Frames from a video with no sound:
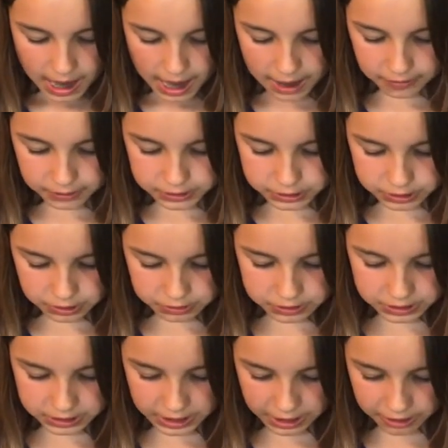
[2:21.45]
I was so
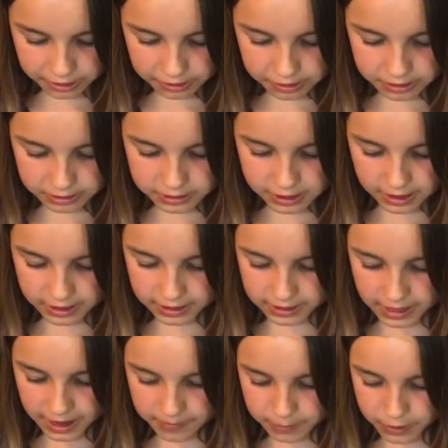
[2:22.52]
scared that it
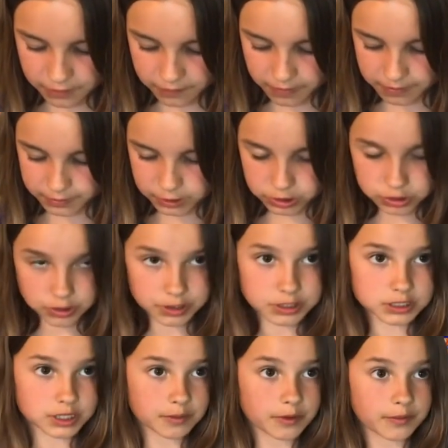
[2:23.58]
kept me from enjoying
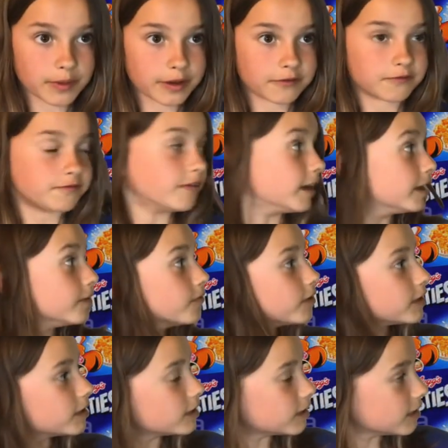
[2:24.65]
some of my
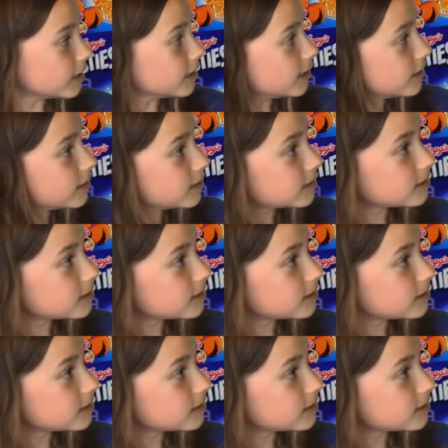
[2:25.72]
favorite things.